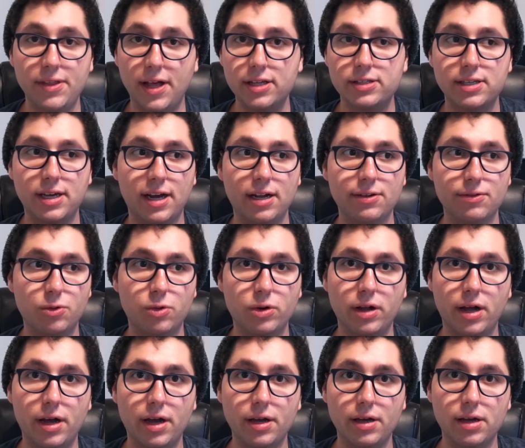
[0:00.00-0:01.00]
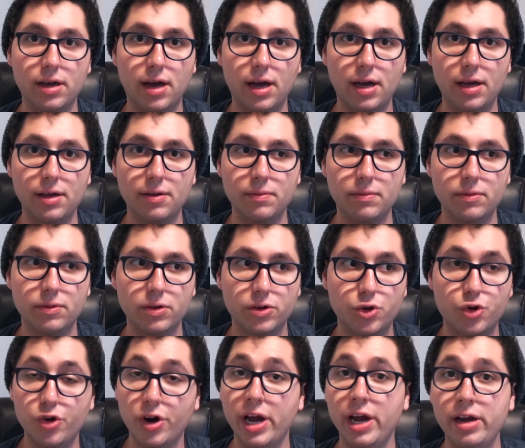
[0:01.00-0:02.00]
That's kind of what I
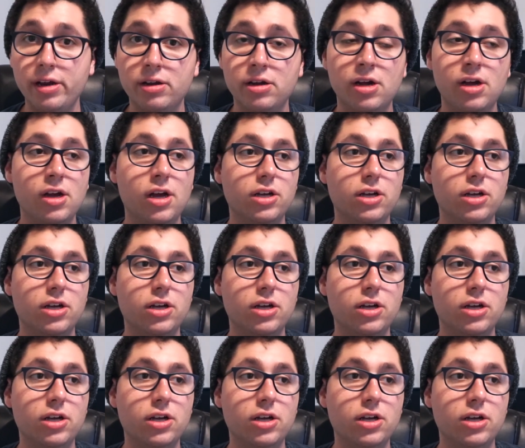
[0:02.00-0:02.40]
create.